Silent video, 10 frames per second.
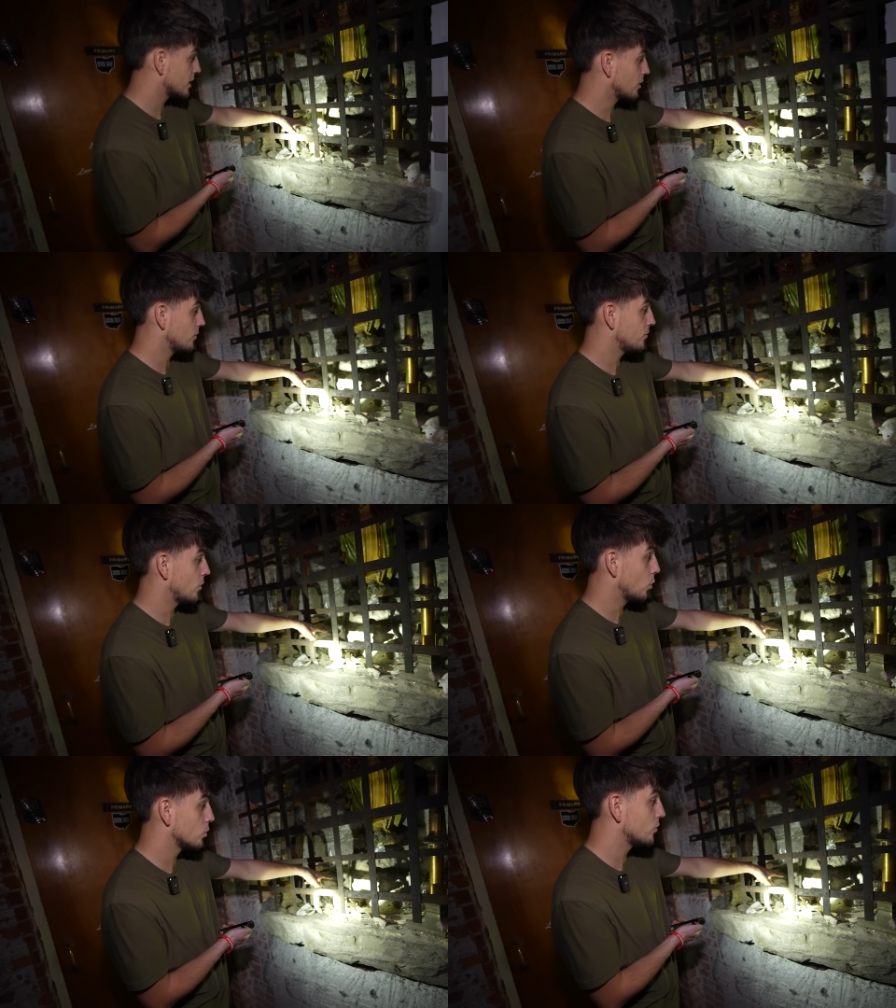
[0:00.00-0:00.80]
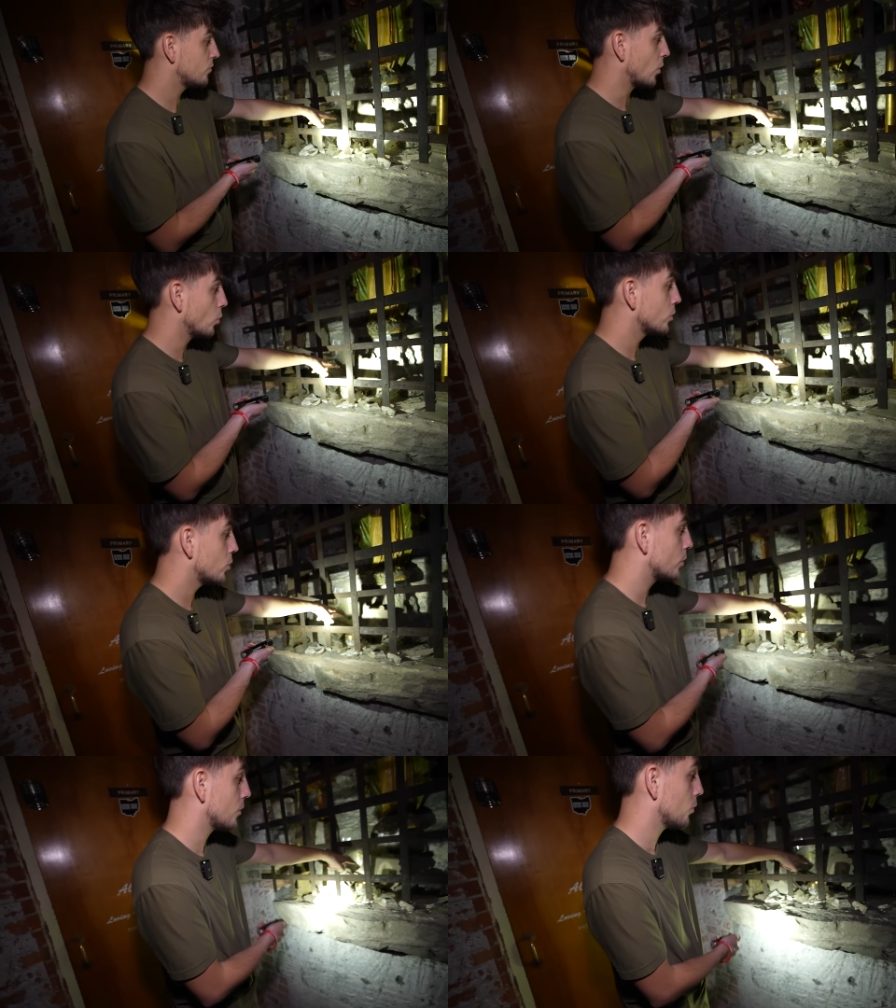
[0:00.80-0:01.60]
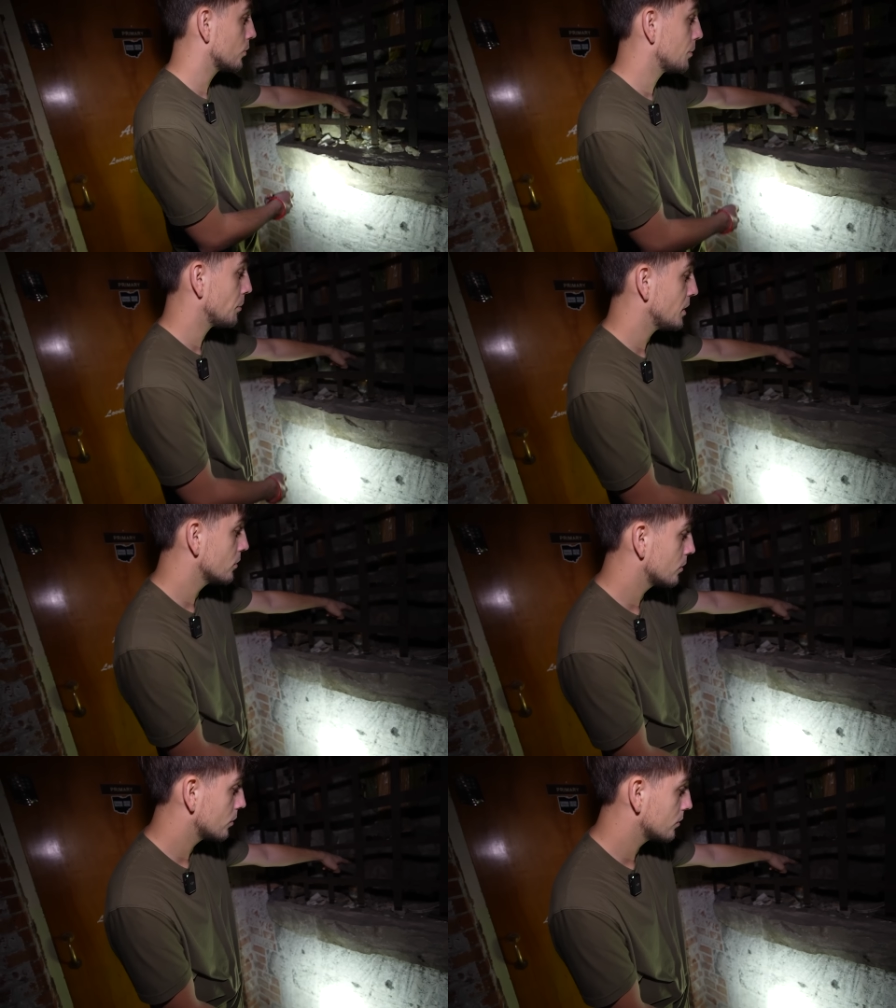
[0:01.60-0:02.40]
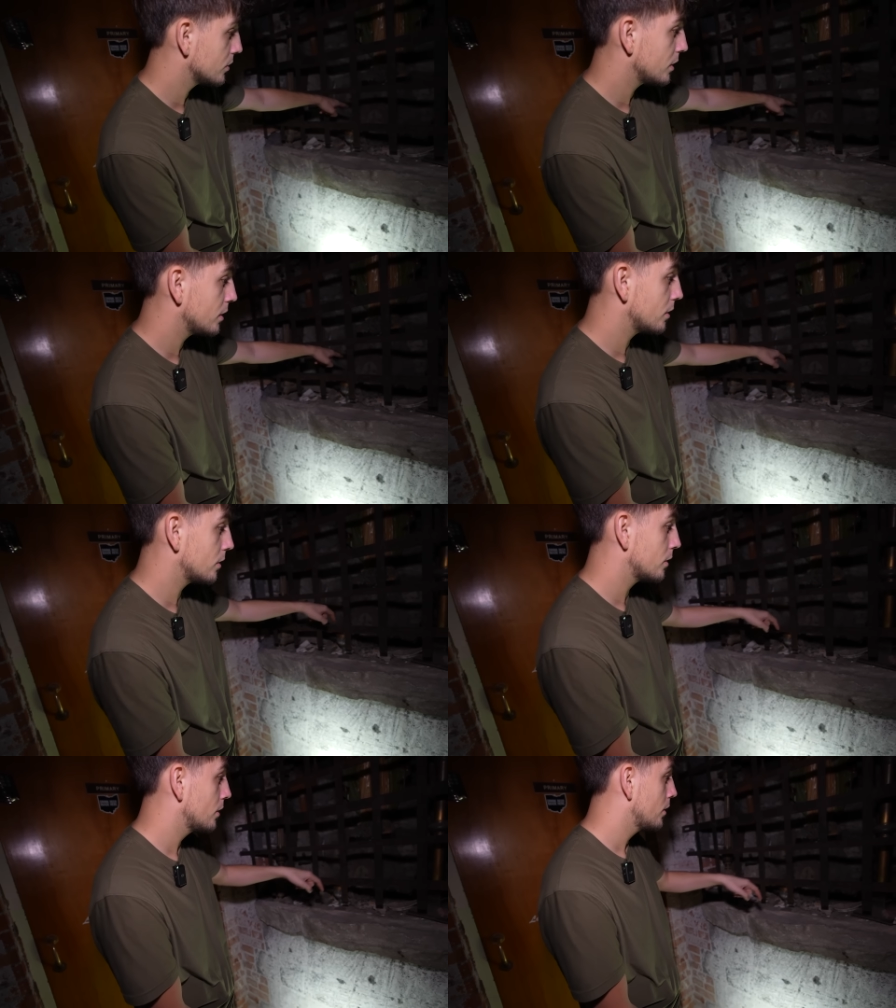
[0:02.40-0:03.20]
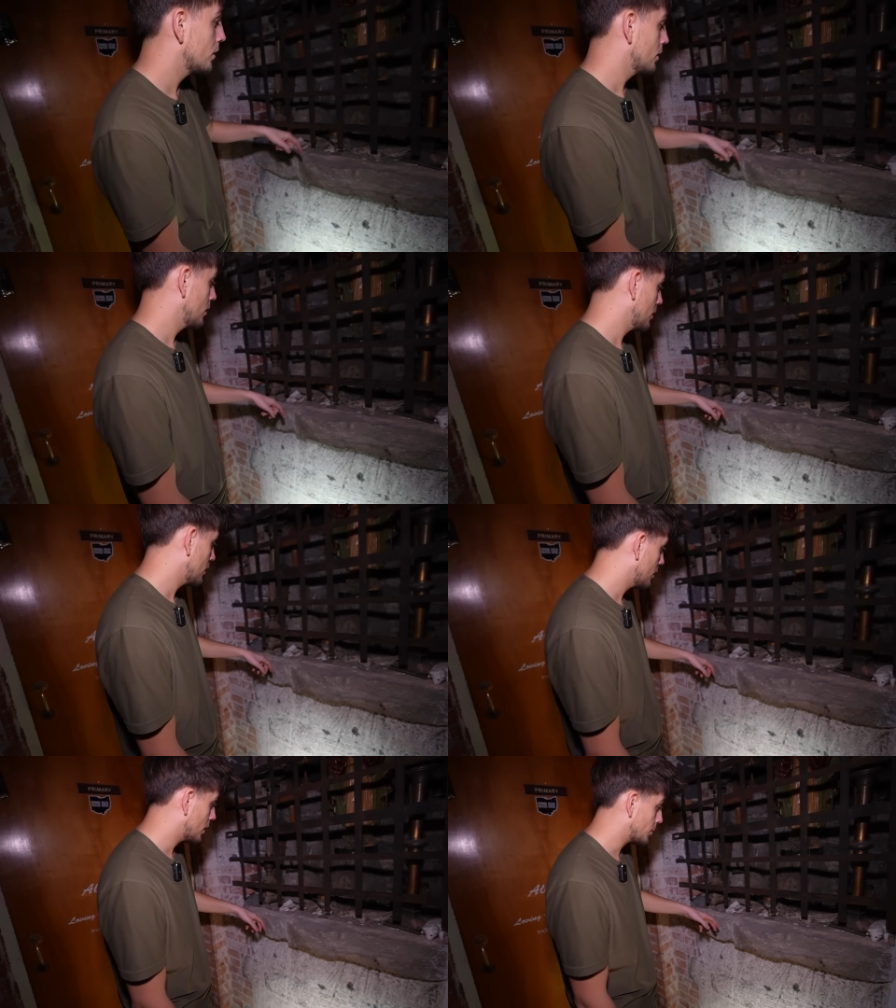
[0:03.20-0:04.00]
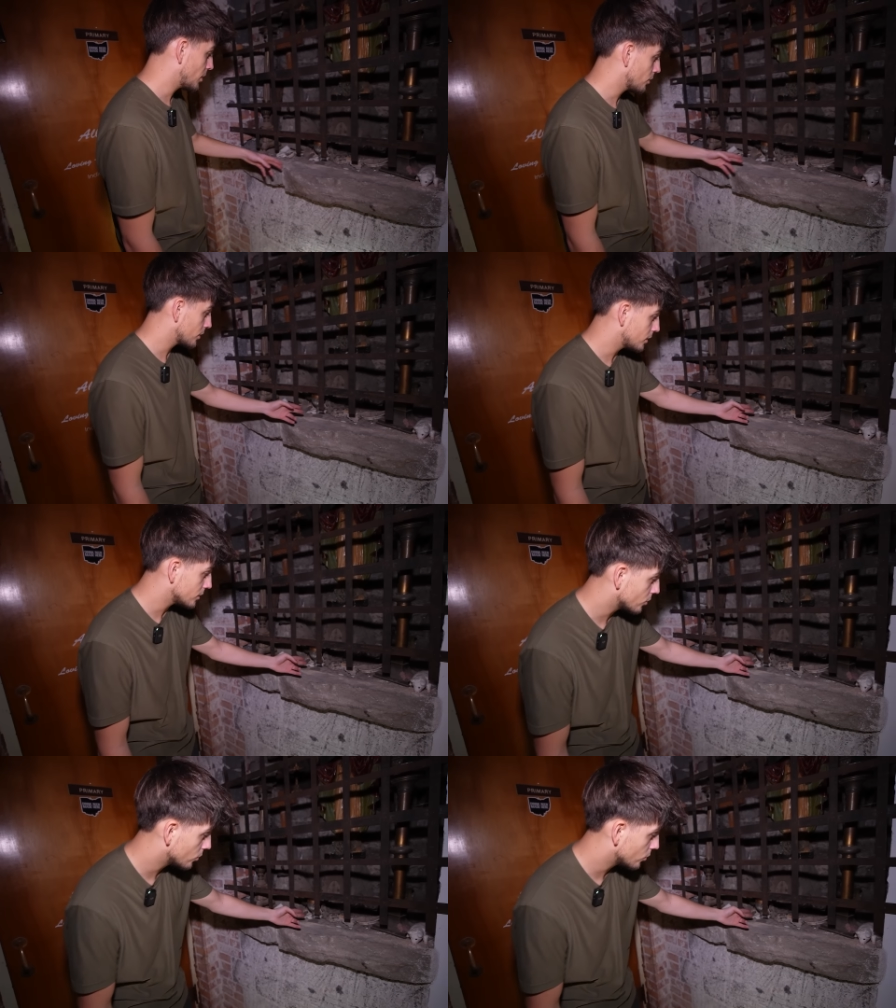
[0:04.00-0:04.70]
like an old photo or an old mirror over there. I mean, look at these